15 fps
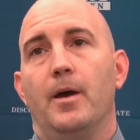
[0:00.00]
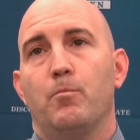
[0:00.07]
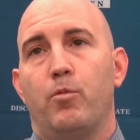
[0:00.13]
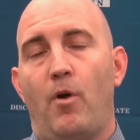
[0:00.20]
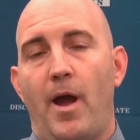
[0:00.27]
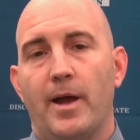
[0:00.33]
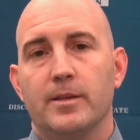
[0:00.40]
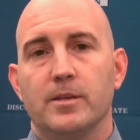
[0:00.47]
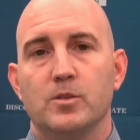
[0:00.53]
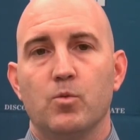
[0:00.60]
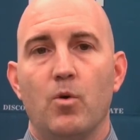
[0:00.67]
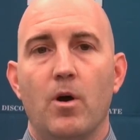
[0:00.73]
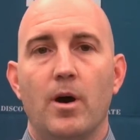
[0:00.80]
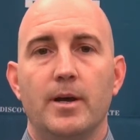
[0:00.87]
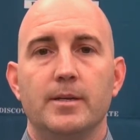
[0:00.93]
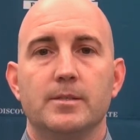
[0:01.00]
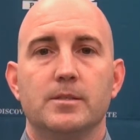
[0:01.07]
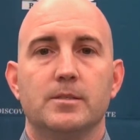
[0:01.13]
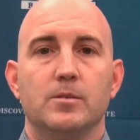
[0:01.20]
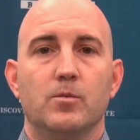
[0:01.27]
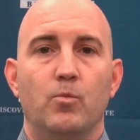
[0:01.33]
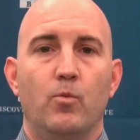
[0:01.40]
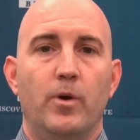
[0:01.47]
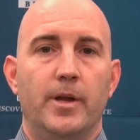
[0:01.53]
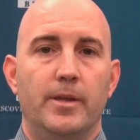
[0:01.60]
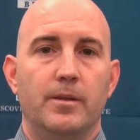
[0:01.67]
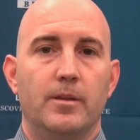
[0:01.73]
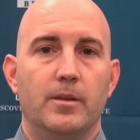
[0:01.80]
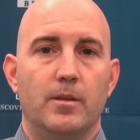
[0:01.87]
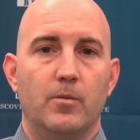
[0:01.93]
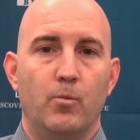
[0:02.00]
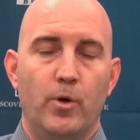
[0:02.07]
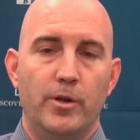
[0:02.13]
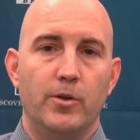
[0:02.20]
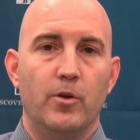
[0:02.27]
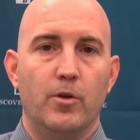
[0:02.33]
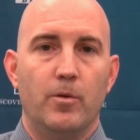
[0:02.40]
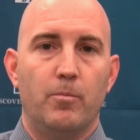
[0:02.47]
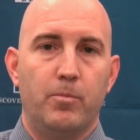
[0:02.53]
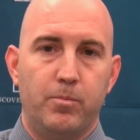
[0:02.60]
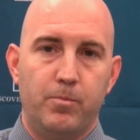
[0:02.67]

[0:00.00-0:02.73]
Practice-wise, when your